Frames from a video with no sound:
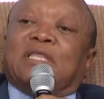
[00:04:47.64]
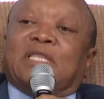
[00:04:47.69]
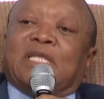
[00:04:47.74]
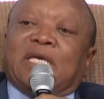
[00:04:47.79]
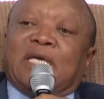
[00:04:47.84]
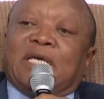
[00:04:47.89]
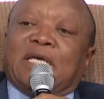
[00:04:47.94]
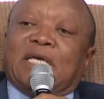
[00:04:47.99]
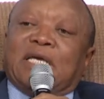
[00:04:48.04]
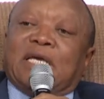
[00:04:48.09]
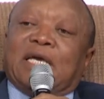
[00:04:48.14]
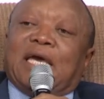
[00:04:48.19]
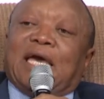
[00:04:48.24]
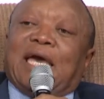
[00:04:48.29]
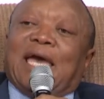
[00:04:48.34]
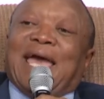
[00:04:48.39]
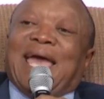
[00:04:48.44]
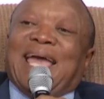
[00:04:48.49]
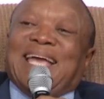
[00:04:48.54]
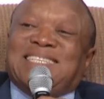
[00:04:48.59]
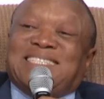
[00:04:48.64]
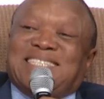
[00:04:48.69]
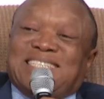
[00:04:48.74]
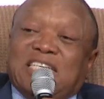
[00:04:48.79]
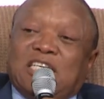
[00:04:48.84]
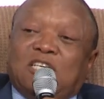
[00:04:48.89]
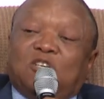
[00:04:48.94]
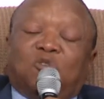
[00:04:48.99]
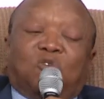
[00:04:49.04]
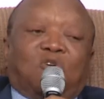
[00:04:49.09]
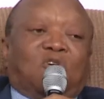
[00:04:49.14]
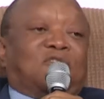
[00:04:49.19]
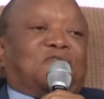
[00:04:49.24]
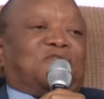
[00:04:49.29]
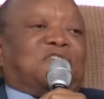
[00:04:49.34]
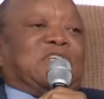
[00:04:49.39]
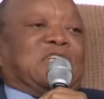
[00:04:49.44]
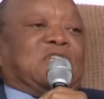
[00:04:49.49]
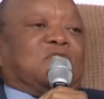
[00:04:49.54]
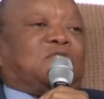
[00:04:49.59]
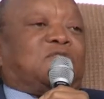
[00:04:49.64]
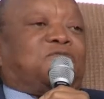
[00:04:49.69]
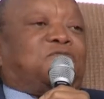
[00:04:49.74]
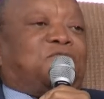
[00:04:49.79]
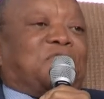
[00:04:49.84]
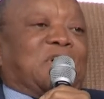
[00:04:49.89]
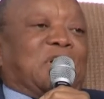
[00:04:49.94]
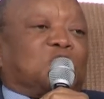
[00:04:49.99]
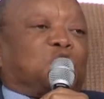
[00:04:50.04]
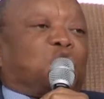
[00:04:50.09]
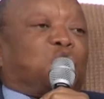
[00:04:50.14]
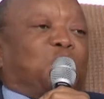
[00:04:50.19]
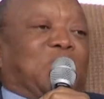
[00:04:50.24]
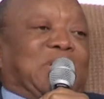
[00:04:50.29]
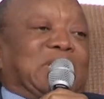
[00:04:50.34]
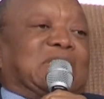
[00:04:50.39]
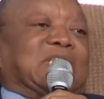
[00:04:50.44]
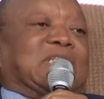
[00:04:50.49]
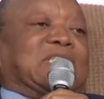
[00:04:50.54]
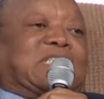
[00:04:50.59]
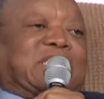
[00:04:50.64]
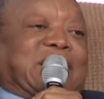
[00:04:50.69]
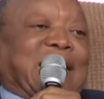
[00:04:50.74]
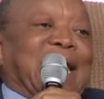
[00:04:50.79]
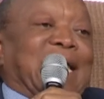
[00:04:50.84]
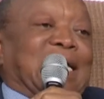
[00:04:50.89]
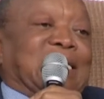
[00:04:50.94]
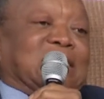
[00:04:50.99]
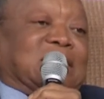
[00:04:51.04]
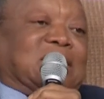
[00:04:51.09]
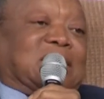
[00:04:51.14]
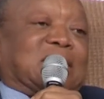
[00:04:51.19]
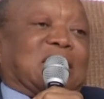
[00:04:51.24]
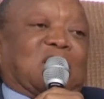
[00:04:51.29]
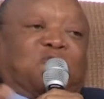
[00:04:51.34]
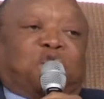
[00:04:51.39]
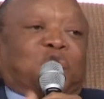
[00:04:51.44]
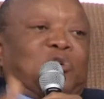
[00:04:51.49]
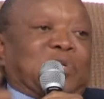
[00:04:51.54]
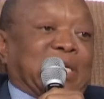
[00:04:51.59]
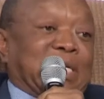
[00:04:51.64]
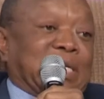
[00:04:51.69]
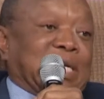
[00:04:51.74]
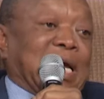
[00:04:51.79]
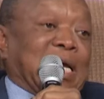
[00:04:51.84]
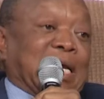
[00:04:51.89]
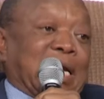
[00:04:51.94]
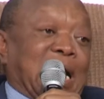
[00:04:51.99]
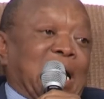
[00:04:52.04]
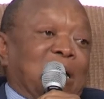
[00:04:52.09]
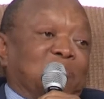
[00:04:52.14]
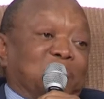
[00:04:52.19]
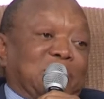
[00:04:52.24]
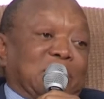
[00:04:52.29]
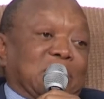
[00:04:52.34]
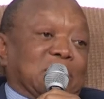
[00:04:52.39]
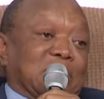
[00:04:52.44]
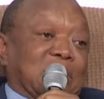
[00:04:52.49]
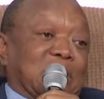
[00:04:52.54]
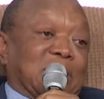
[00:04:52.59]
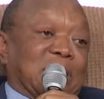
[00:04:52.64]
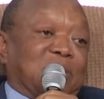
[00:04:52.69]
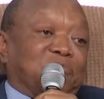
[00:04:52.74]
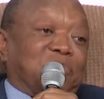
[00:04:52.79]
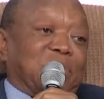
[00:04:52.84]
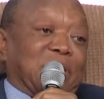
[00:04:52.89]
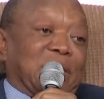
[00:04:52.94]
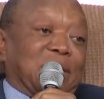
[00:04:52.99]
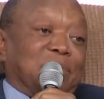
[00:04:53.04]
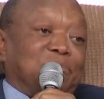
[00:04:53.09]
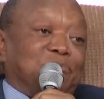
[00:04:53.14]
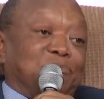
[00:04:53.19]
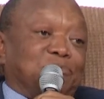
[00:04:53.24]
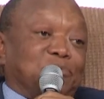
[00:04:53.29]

The 18 of the first 20 trains have already arrived in South Africa.